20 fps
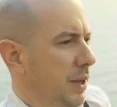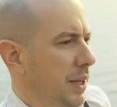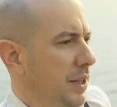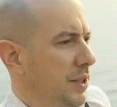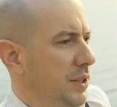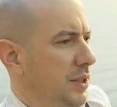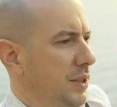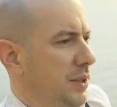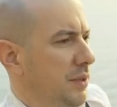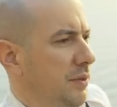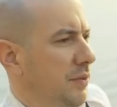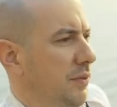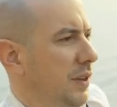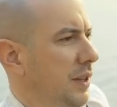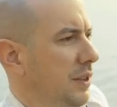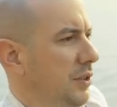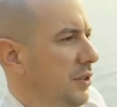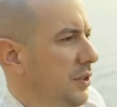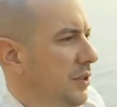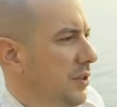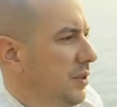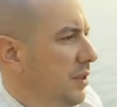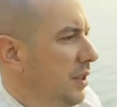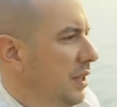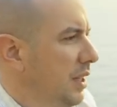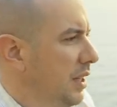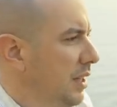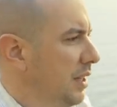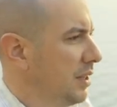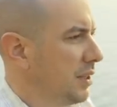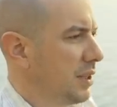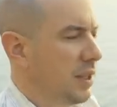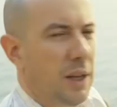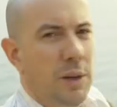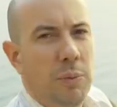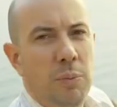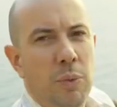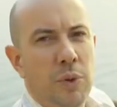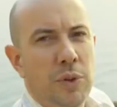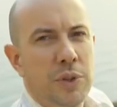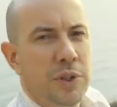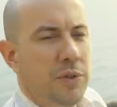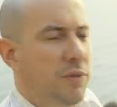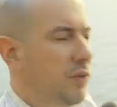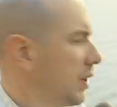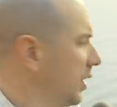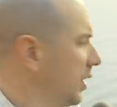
pictures, in fact just sitting watching